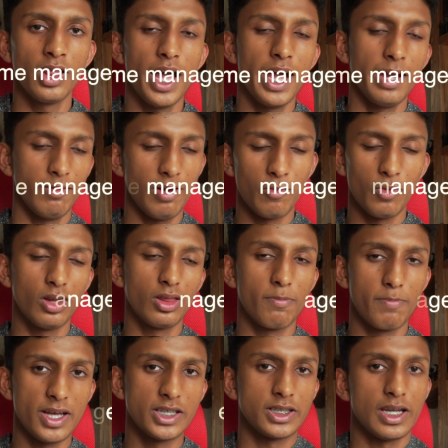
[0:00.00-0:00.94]
lie, I'm
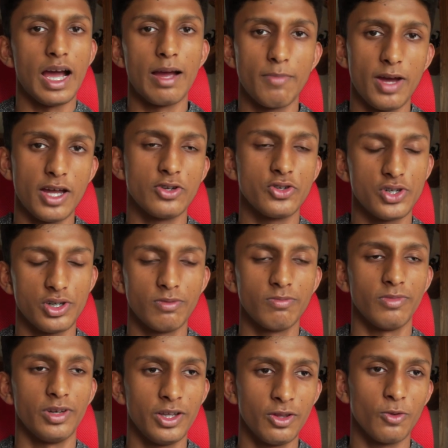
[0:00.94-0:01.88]
not the best time manager
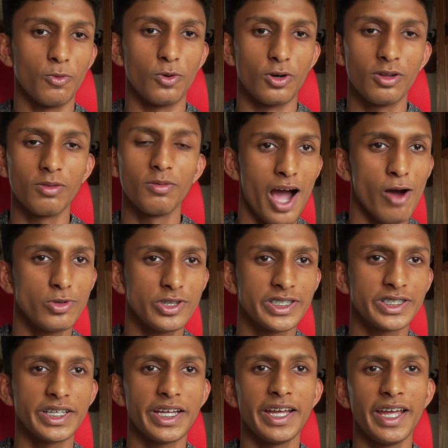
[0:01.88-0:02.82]
in the world. I would
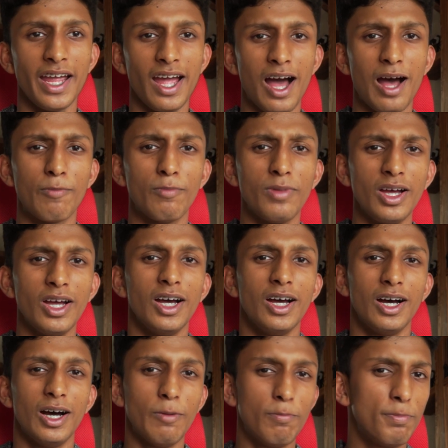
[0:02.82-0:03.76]
say
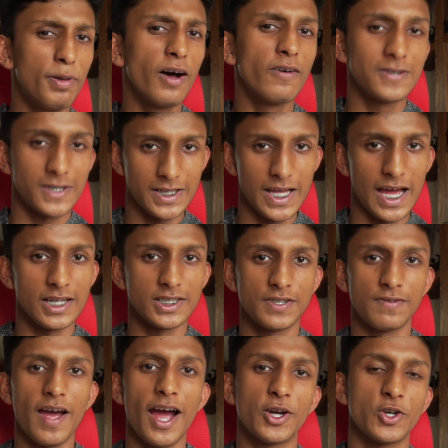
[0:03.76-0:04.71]
above
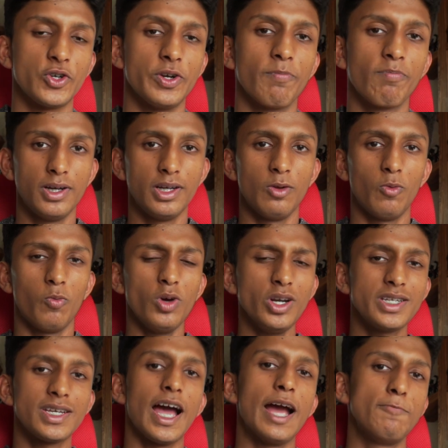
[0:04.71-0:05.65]
satisfactory. But
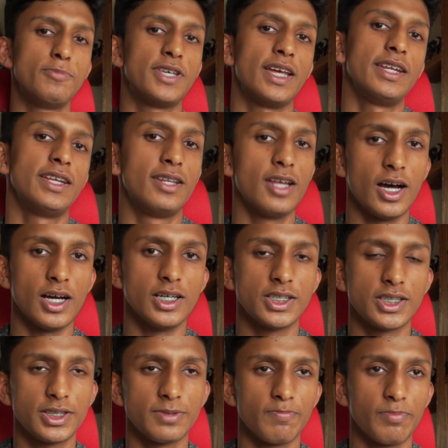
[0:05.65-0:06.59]
what time setting
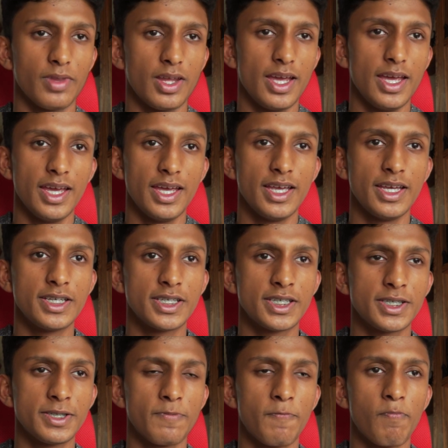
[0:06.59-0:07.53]
does
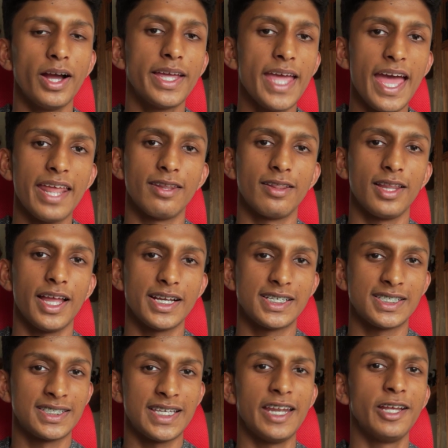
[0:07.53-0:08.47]
is, again, like
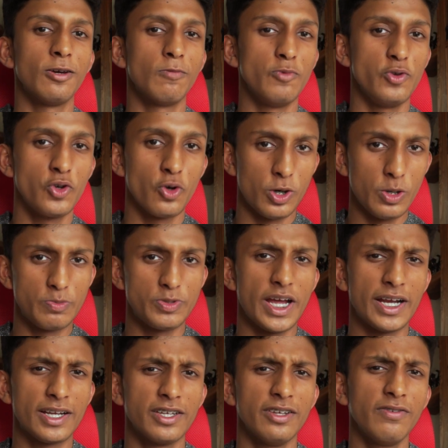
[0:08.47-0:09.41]
setting your
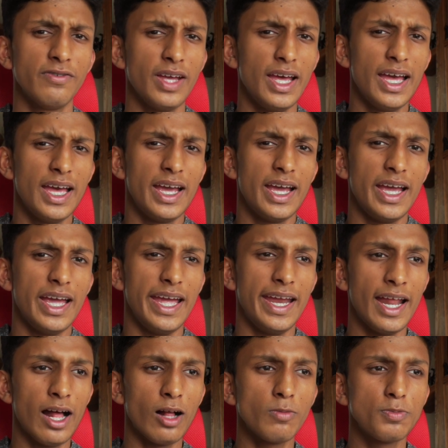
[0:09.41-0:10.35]
objective,
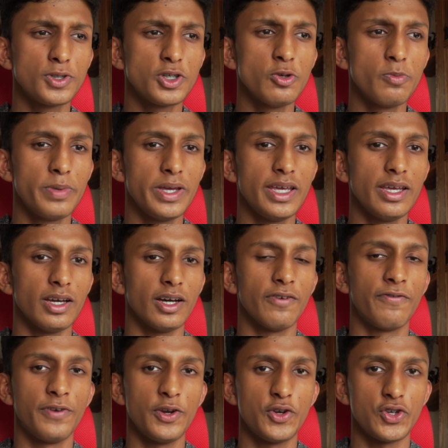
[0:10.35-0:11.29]
it helps you be
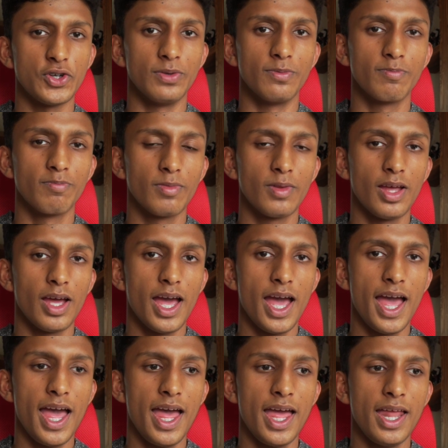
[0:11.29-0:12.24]
efficient.
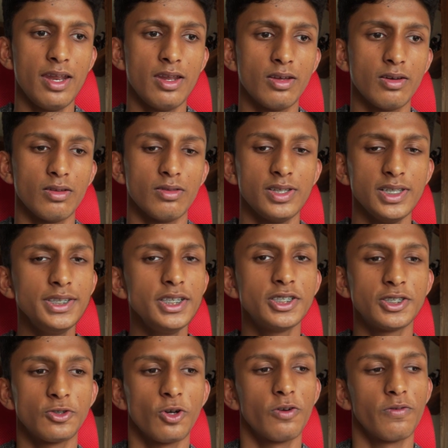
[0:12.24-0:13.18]
And this is
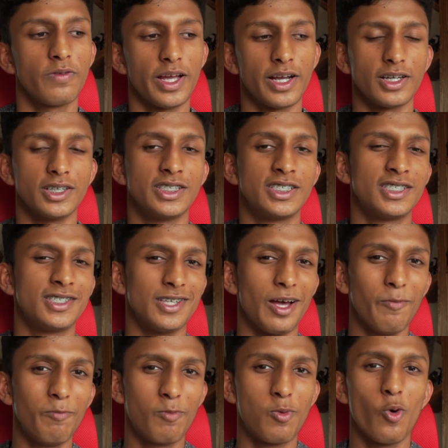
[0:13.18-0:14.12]
sort of like a
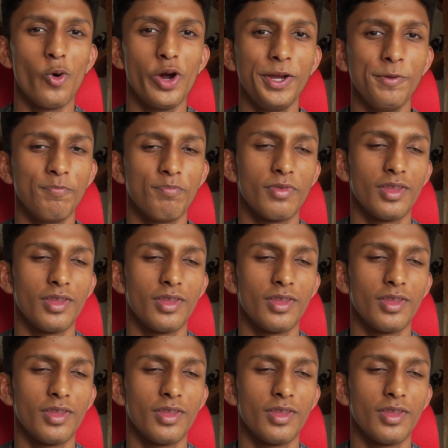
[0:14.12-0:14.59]
sub point,